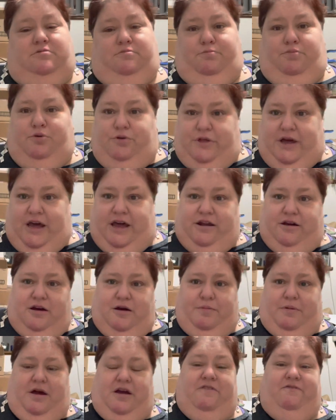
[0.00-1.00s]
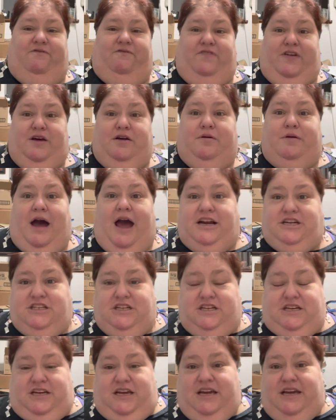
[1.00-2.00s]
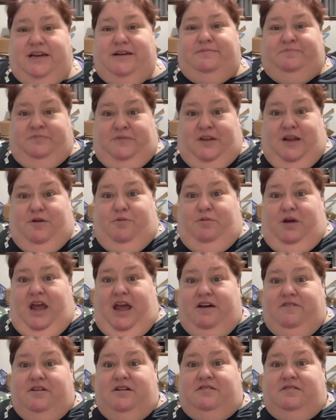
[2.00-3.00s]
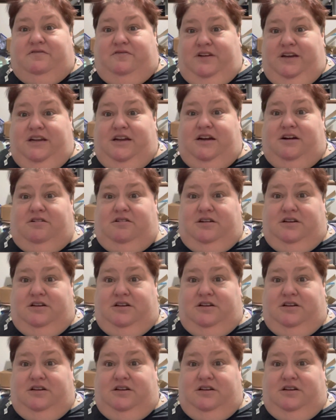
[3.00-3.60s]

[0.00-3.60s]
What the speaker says: pull that up. I could feel it actually, and we have it on video.